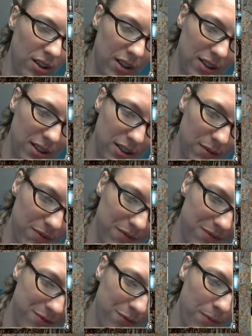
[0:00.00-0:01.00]

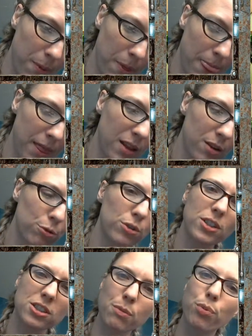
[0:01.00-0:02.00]

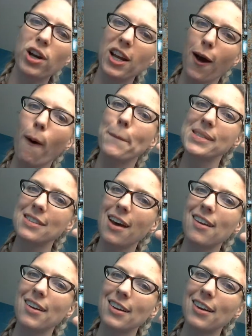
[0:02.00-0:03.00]
Rulix are pretty
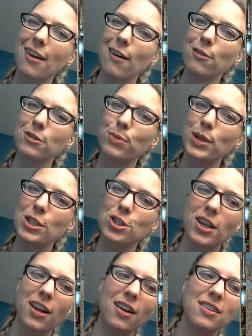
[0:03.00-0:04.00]
copacetic, pretty
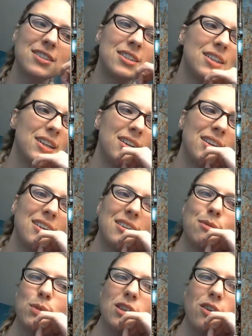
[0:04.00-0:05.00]
chill.
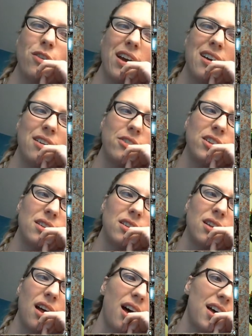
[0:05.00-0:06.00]
But you don't have a
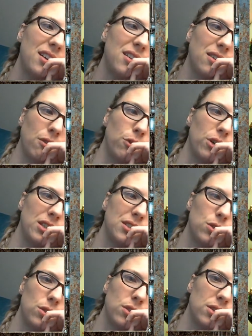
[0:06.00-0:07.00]
lot of
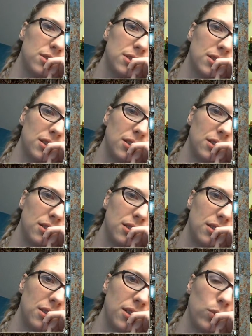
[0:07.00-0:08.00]
races
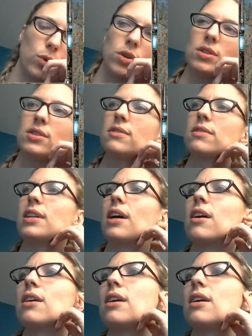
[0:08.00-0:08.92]
in the world of the Iron